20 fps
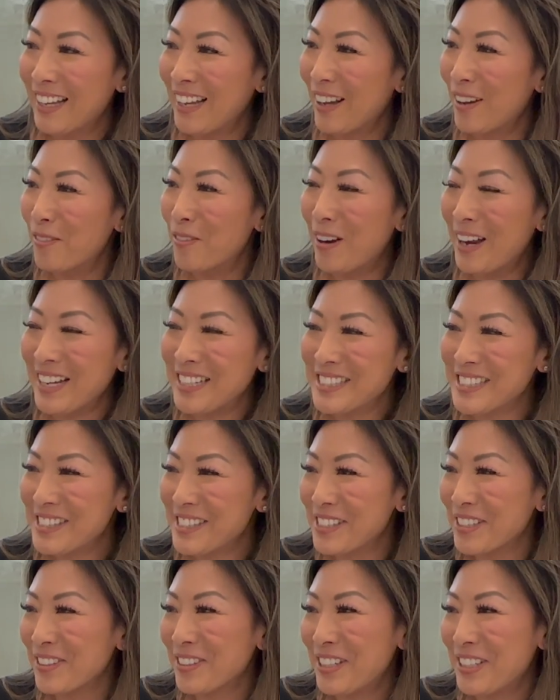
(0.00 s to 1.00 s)
Why is it
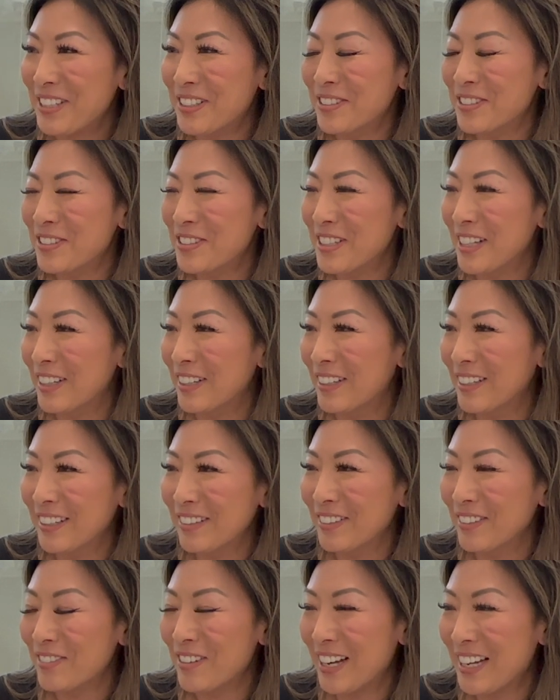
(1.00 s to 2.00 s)
so huge? And
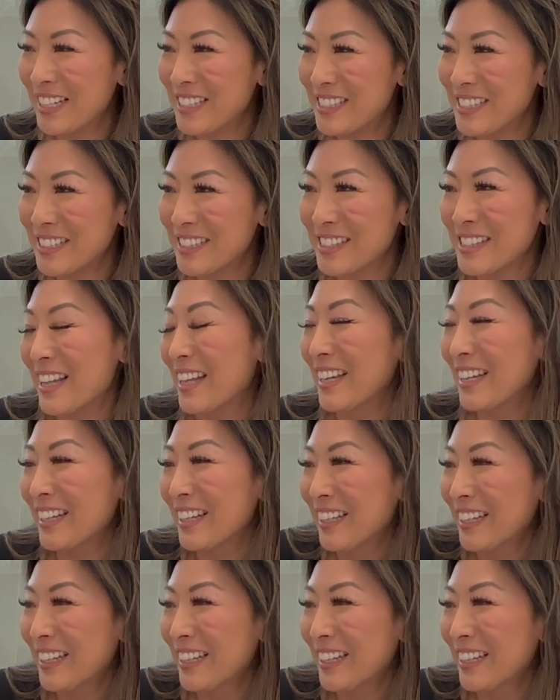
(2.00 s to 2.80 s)
why is it like